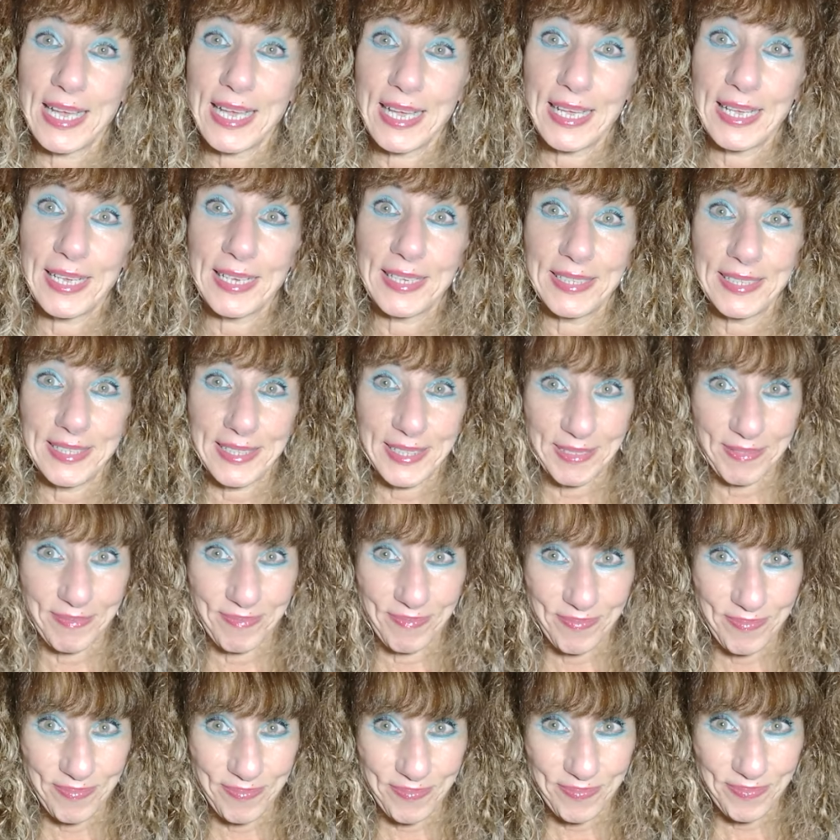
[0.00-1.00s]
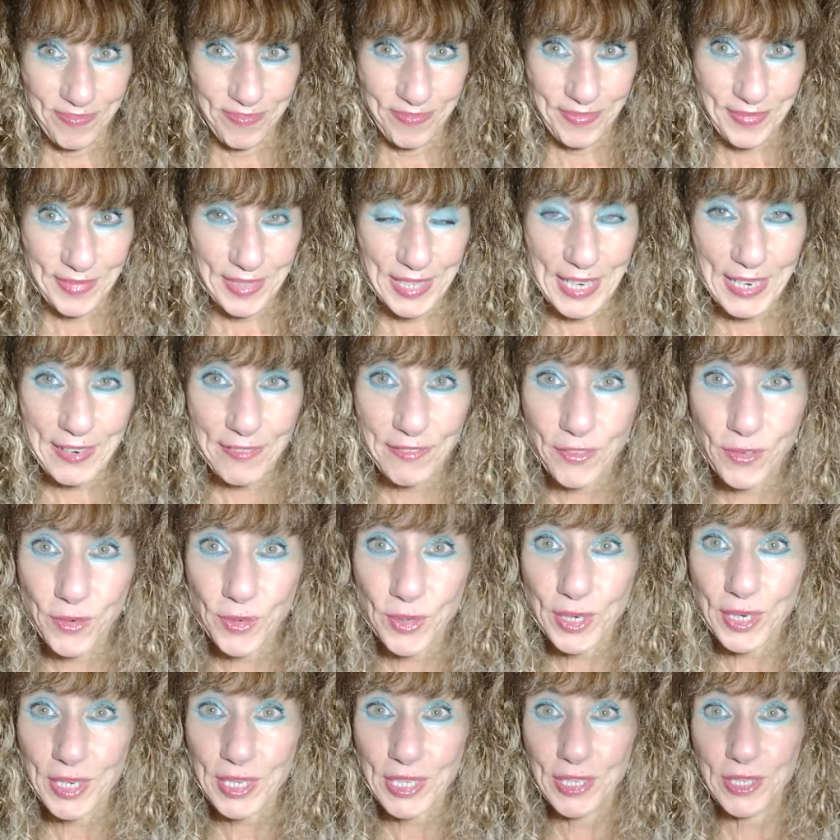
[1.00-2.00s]
And
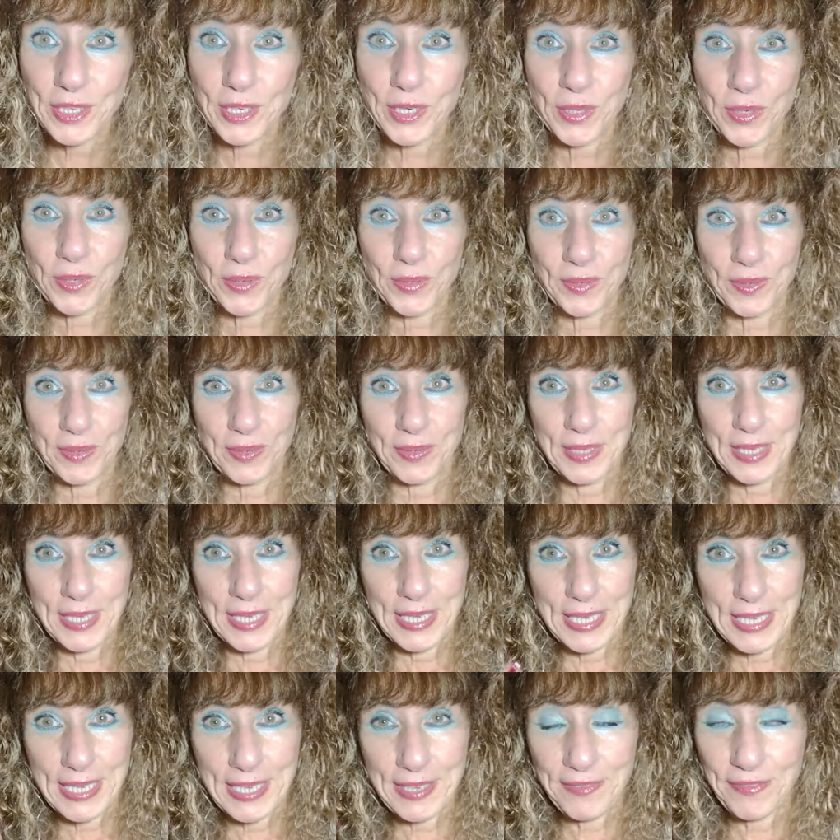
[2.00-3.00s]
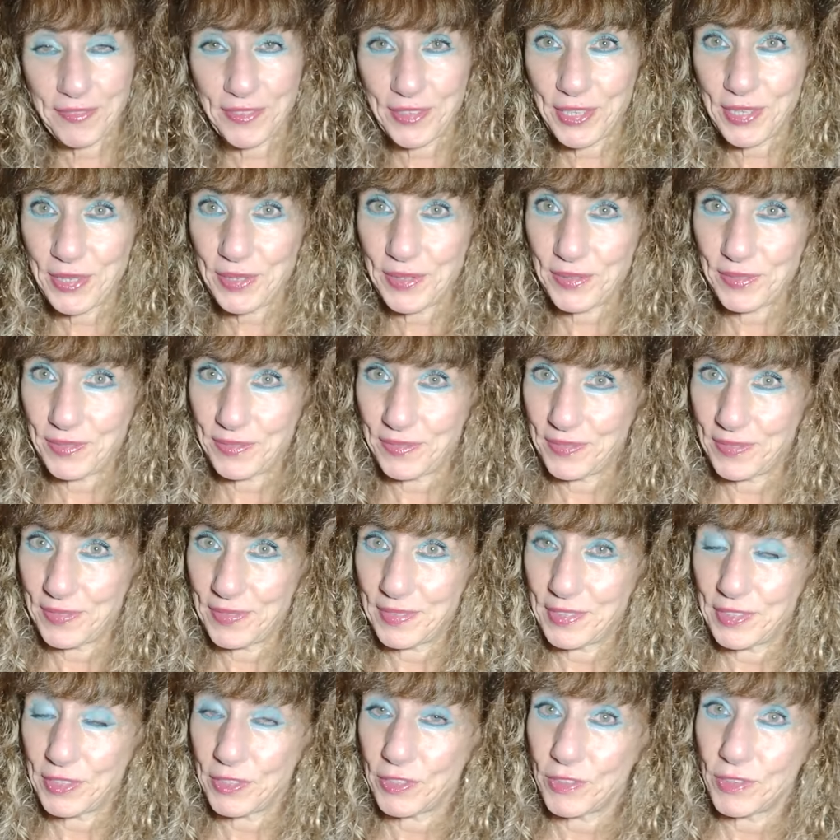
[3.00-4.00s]
therefore, you know, if you
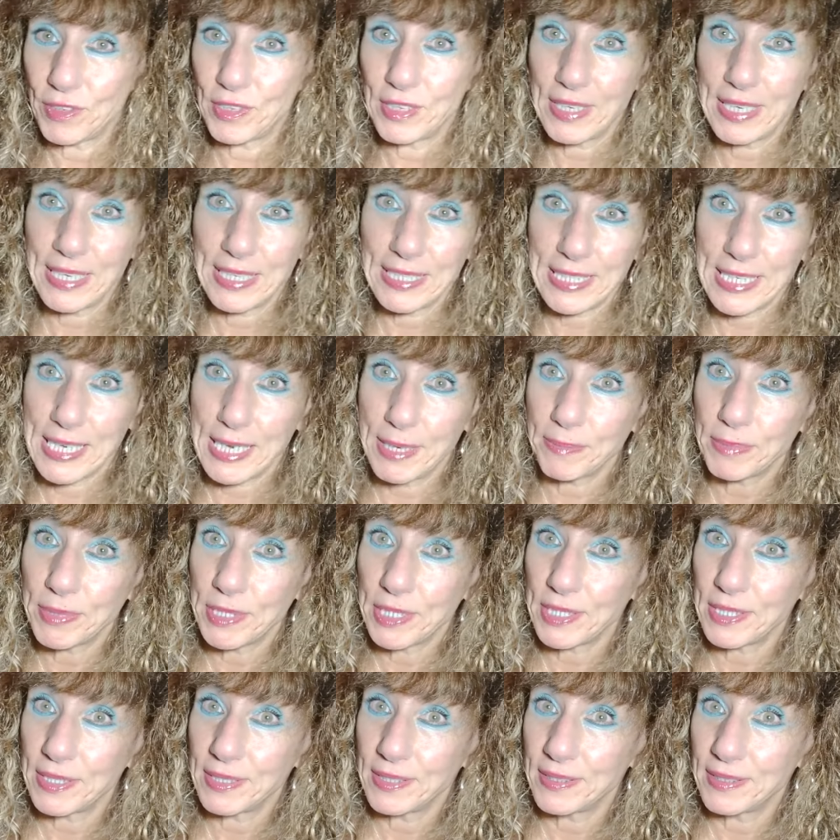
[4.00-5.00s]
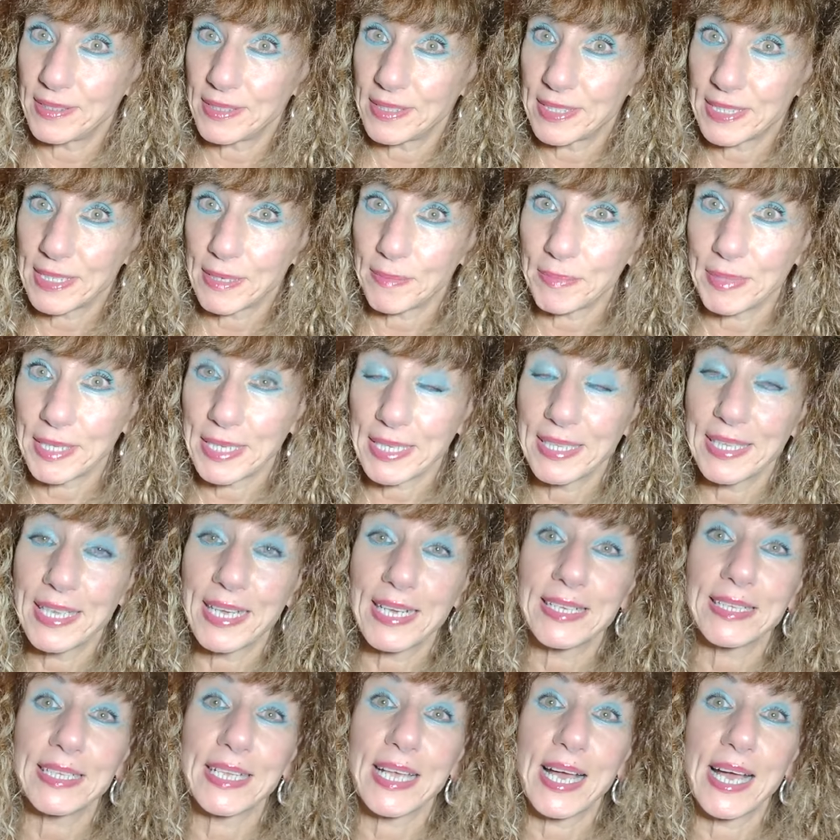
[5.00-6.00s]
attempted something
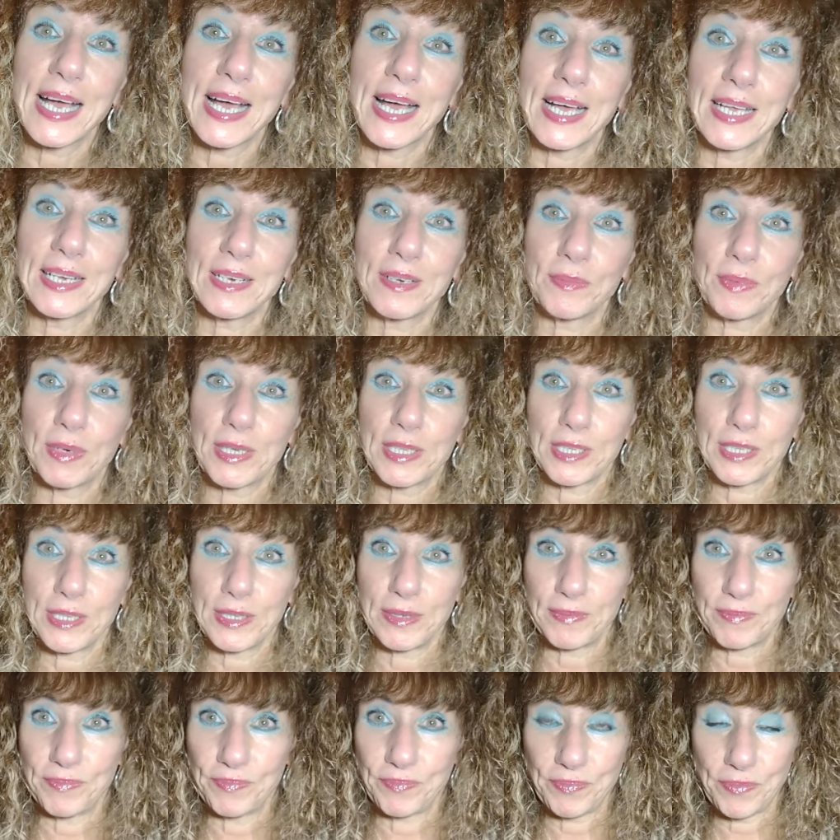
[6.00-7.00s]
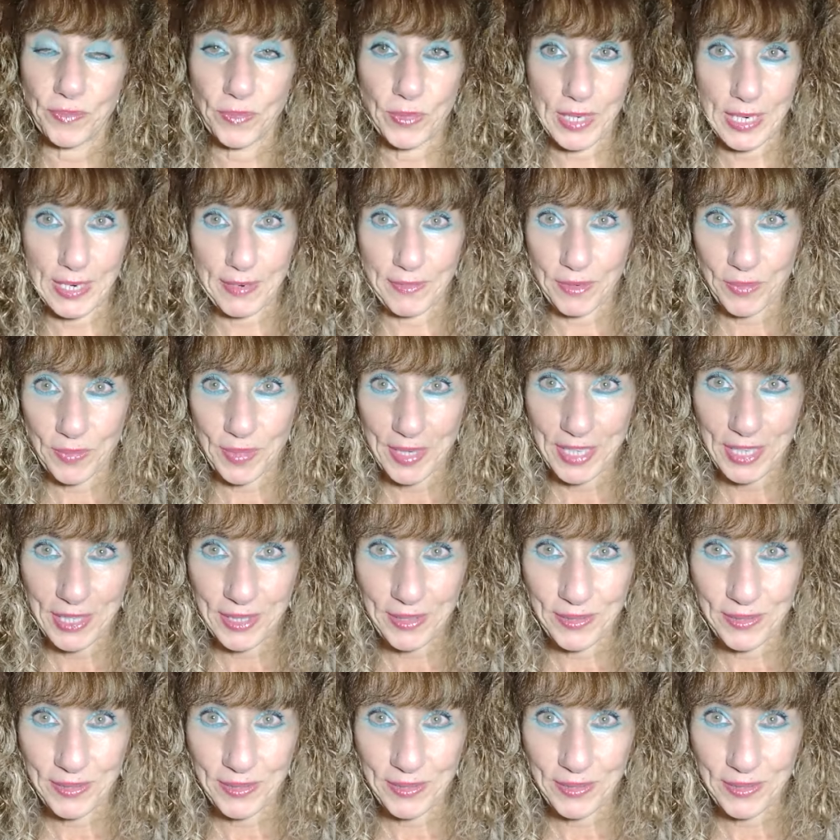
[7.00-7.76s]
like that, whether whatever way